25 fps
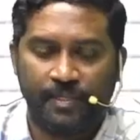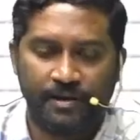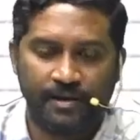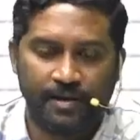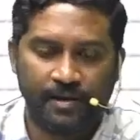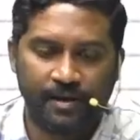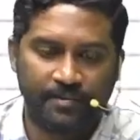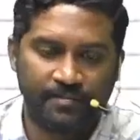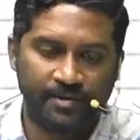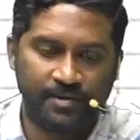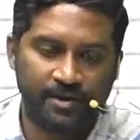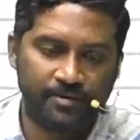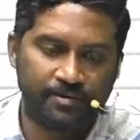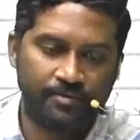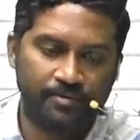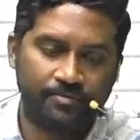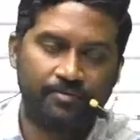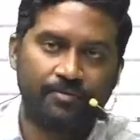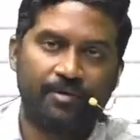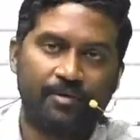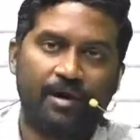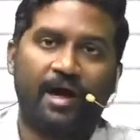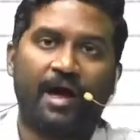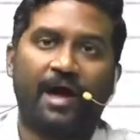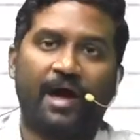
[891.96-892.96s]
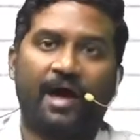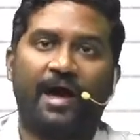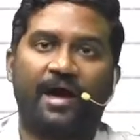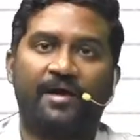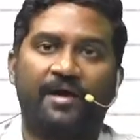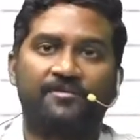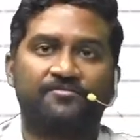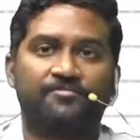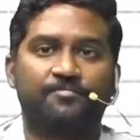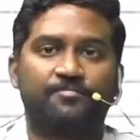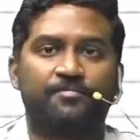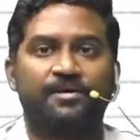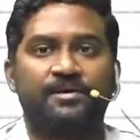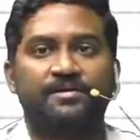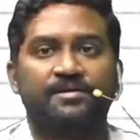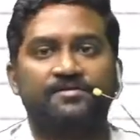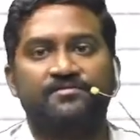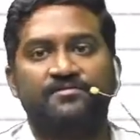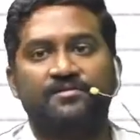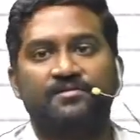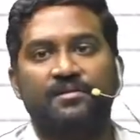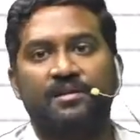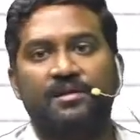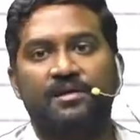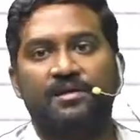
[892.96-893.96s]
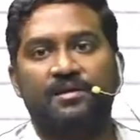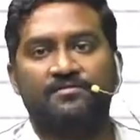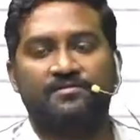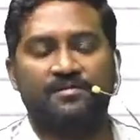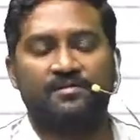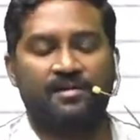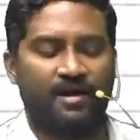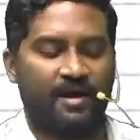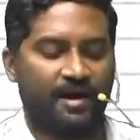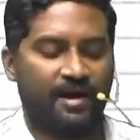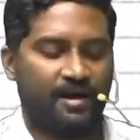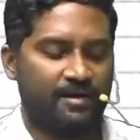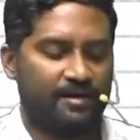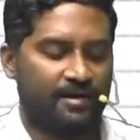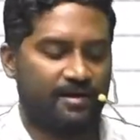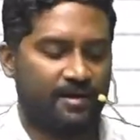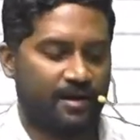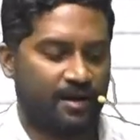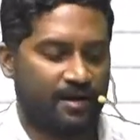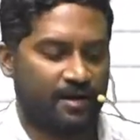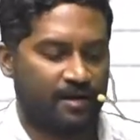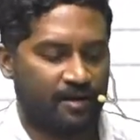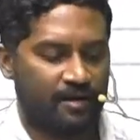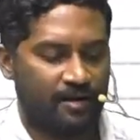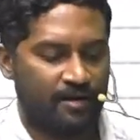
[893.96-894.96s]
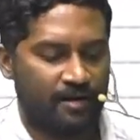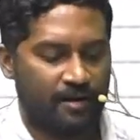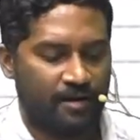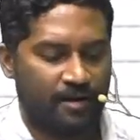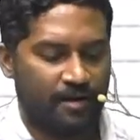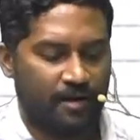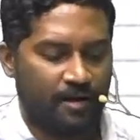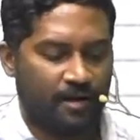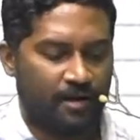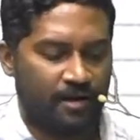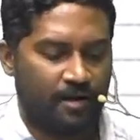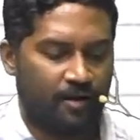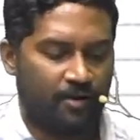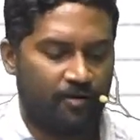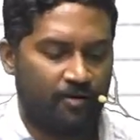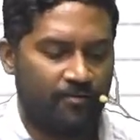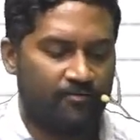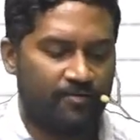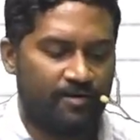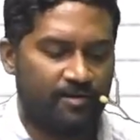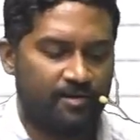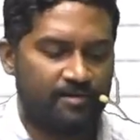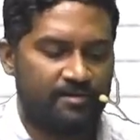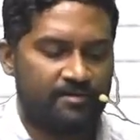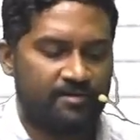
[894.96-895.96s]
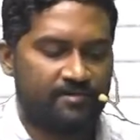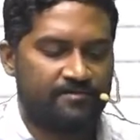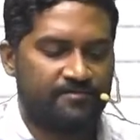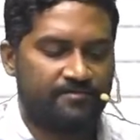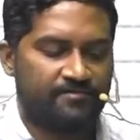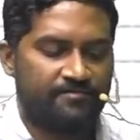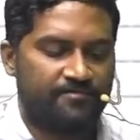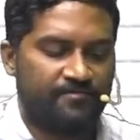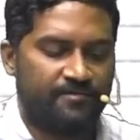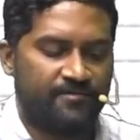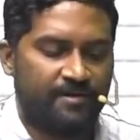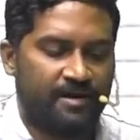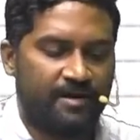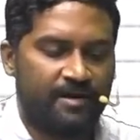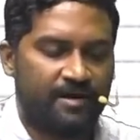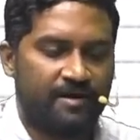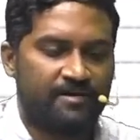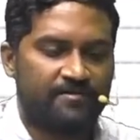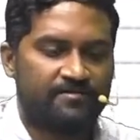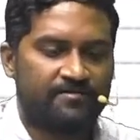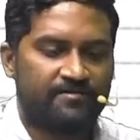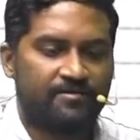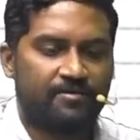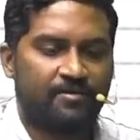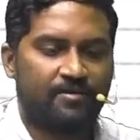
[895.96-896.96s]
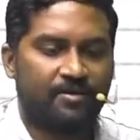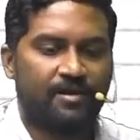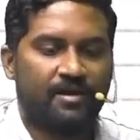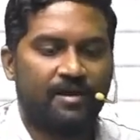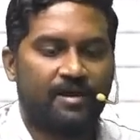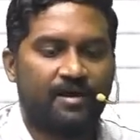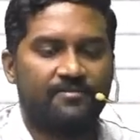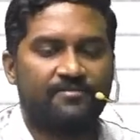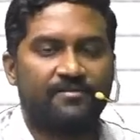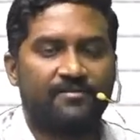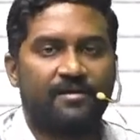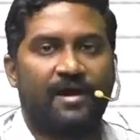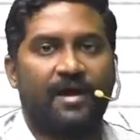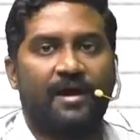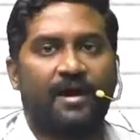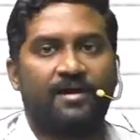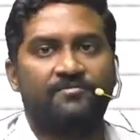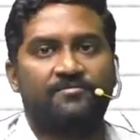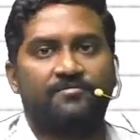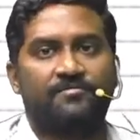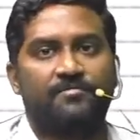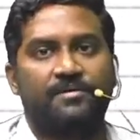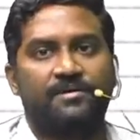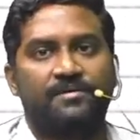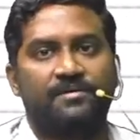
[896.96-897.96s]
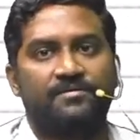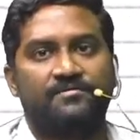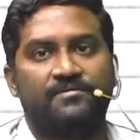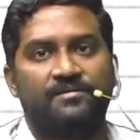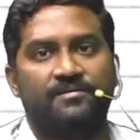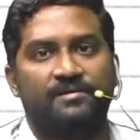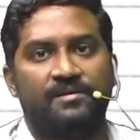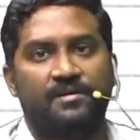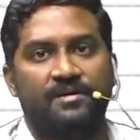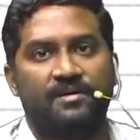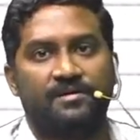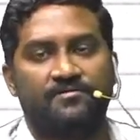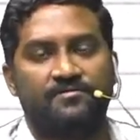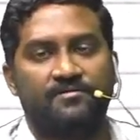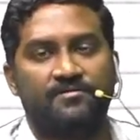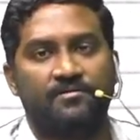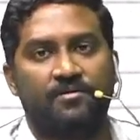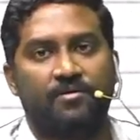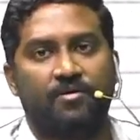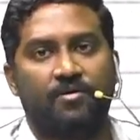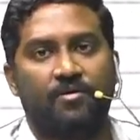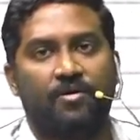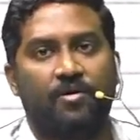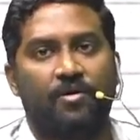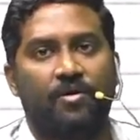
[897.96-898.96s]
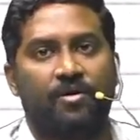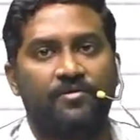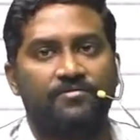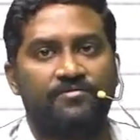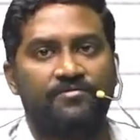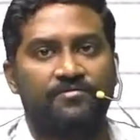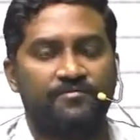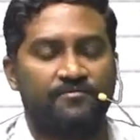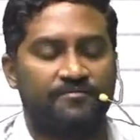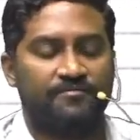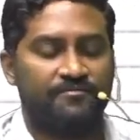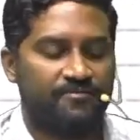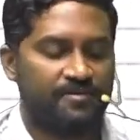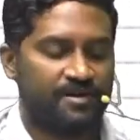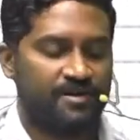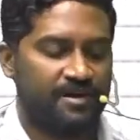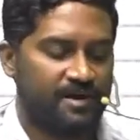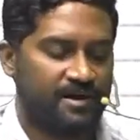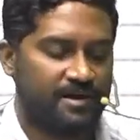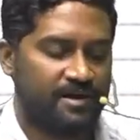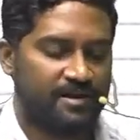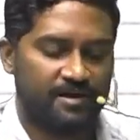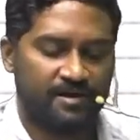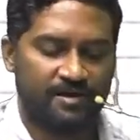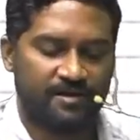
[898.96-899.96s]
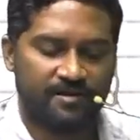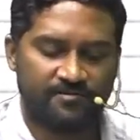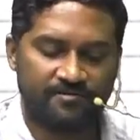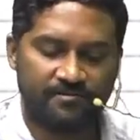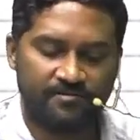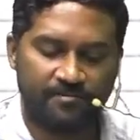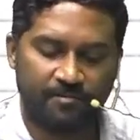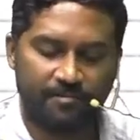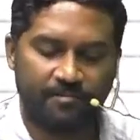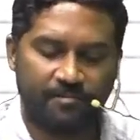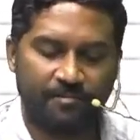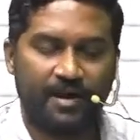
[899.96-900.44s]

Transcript: Then coming to Aspergillus and lung. How will this fungus called as Aspergillus cause various